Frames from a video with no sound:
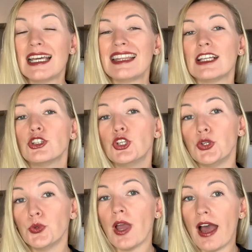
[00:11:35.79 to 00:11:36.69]
that
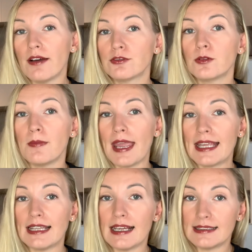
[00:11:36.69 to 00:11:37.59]
you have to make
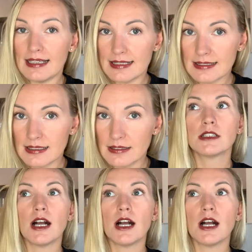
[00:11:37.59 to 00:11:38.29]
it attested.